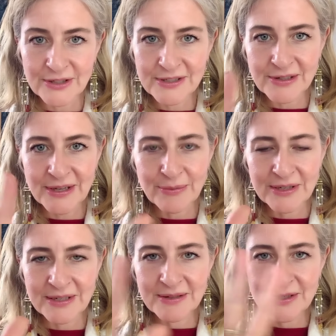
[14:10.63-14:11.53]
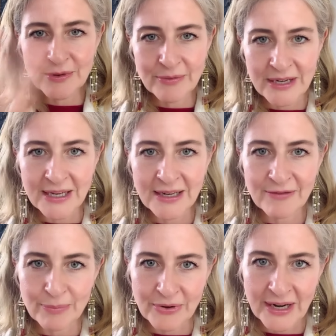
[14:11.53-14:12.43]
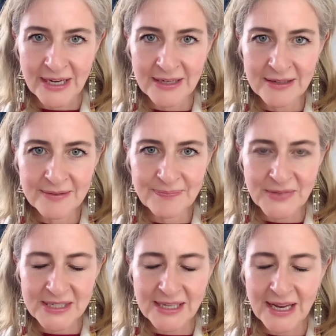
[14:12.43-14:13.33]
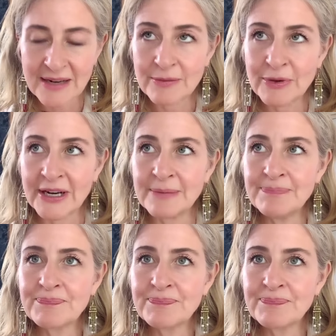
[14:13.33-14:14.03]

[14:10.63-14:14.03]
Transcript: So he would do a reading of a brain, a scan of a brain